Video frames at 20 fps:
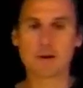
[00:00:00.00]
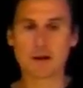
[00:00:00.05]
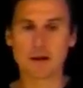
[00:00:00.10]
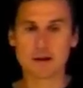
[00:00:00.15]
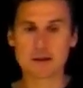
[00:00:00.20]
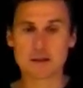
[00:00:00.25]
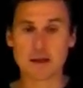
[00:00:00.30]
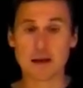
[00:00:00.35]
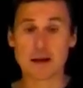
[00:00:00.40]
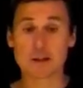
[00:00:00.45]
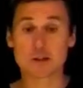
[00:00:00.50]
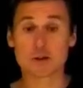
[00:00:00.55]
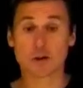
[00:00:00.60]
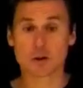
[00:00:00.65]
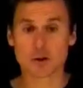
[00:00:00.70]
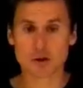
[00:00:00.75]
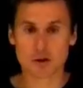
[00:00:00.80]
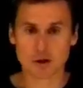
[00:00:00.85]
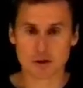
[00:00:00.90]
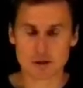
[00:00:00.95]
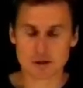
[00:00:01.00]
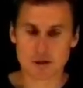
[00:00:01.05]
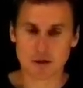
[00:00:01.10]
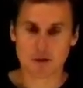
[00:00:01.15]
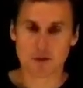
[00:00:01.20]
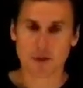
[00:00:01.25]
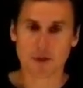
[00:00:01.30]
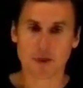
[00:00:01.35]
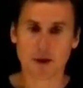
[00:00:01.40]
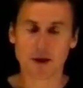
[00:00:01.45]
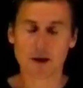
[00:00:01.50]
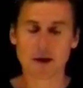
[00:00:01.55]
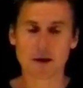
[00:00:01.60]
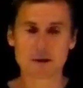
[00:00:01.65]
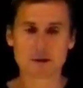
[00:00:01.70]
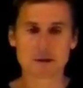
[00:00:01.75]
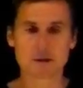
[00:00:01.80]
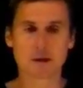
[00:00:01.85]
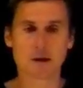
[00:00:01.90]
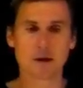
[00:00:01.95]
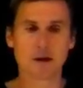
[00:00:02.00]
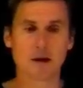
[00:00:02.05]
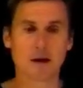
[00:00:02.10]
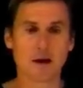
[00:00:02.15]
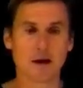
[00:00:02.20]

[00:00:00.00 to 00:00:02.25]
that is exogenous. That is,